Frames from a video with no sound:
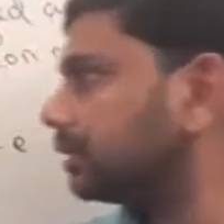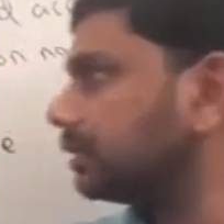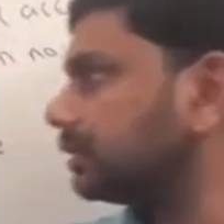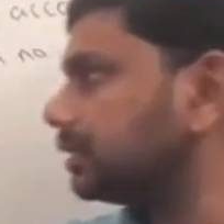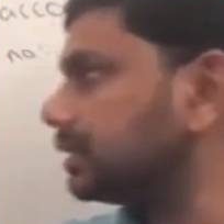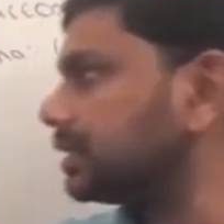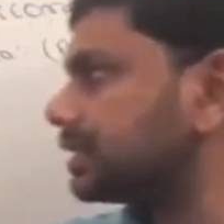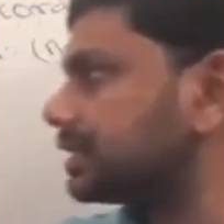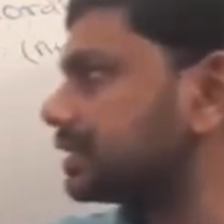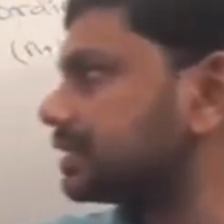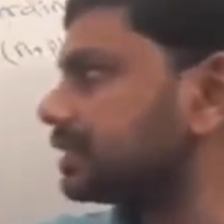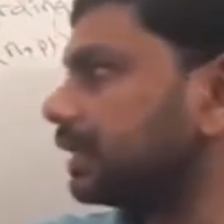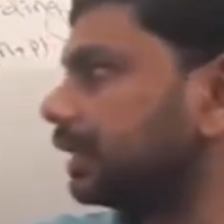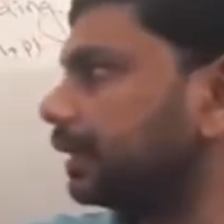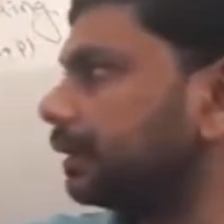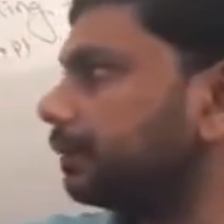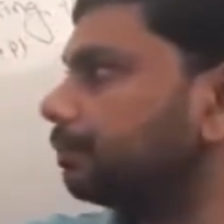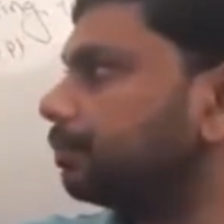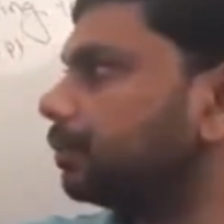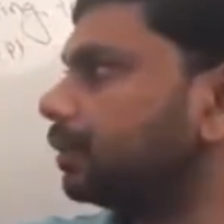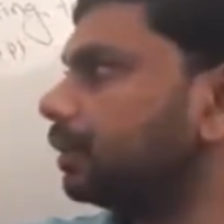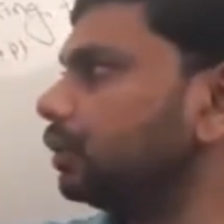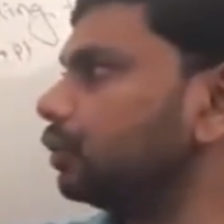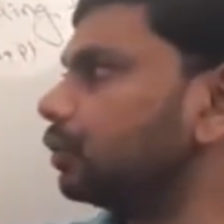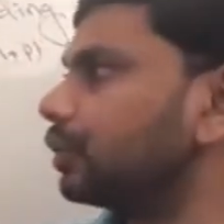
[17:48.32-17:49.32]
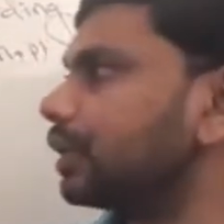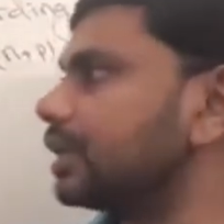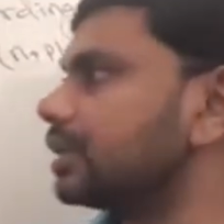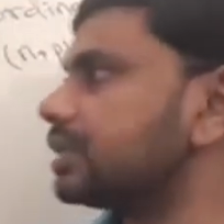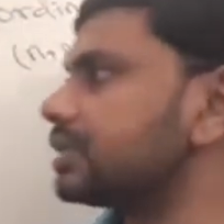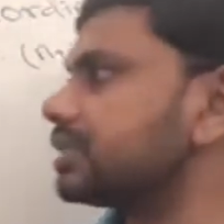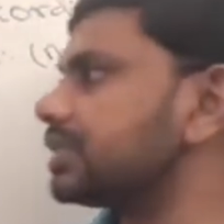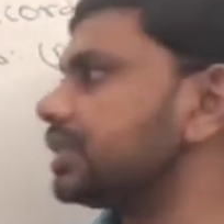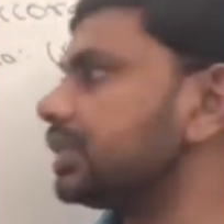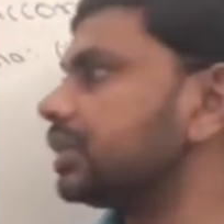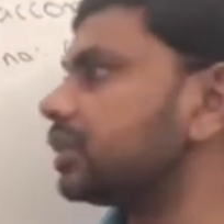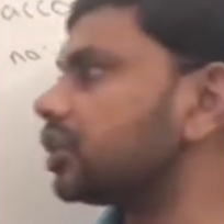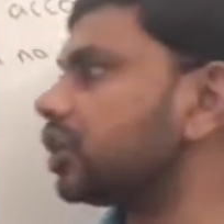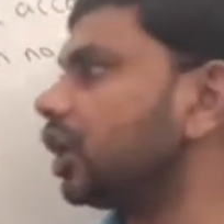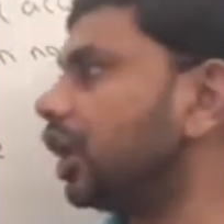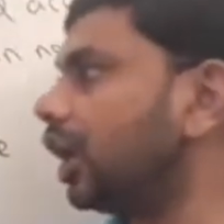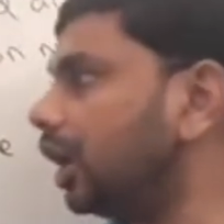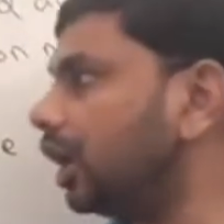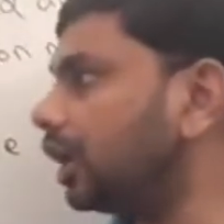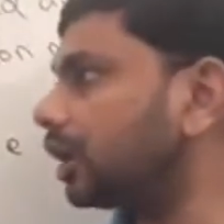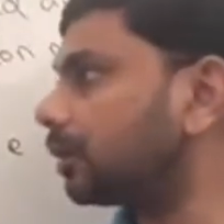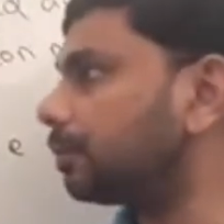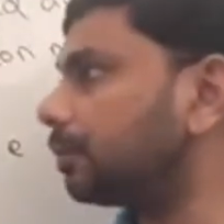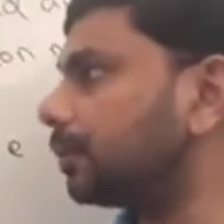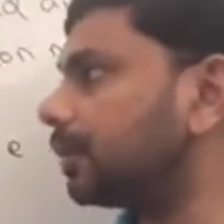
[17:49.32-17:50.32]
This type, you can see
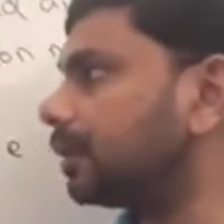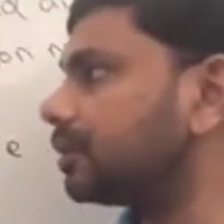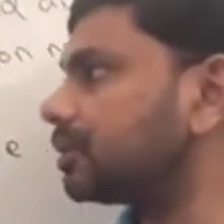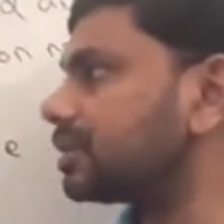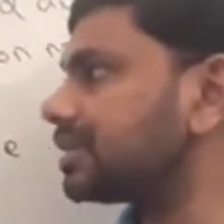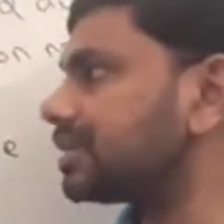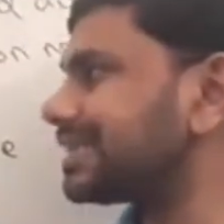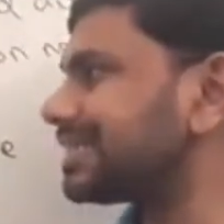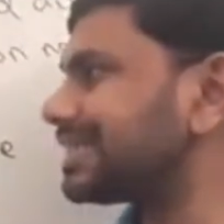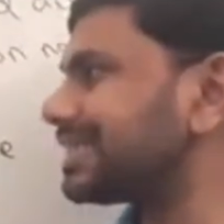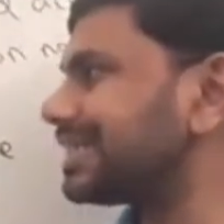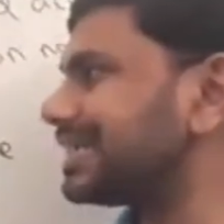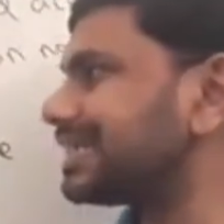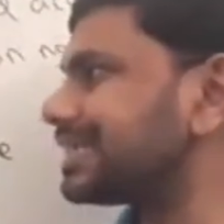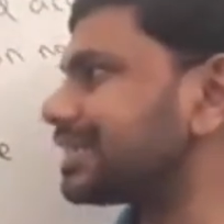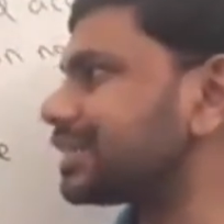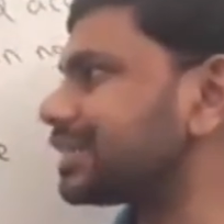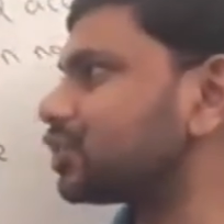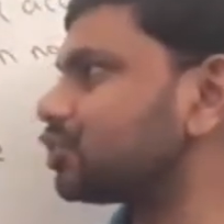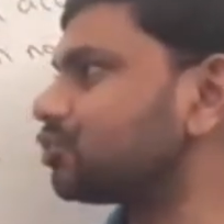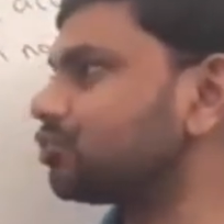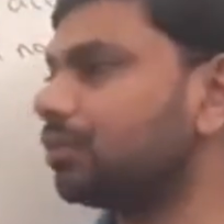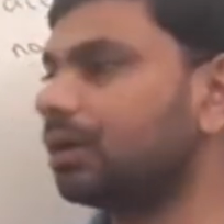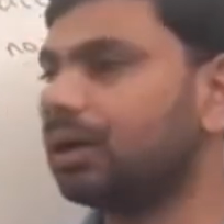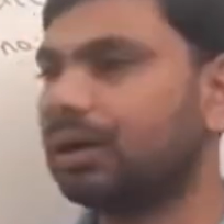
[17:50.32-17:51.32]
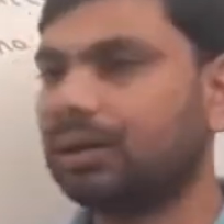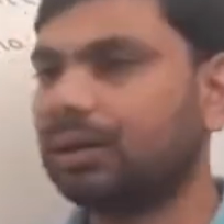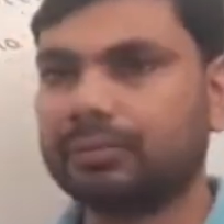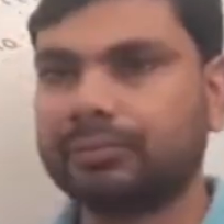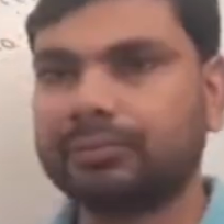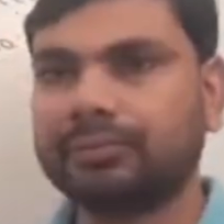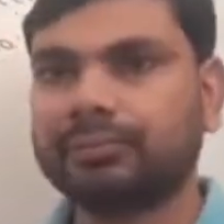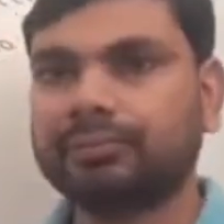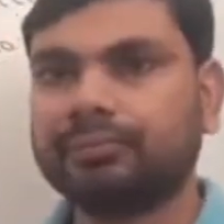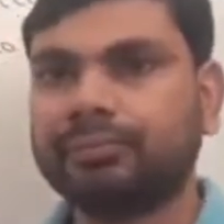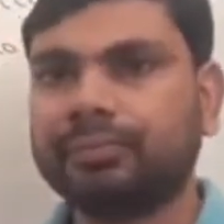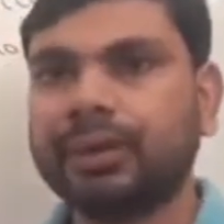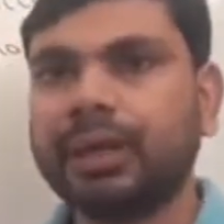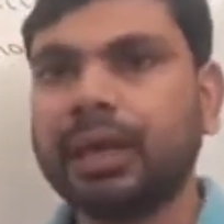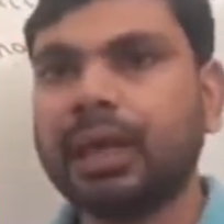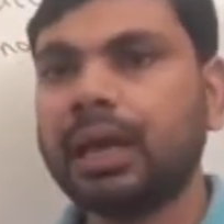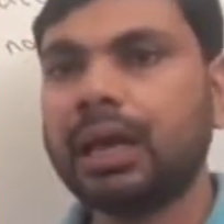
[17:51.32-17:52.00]
carbon 6, 12.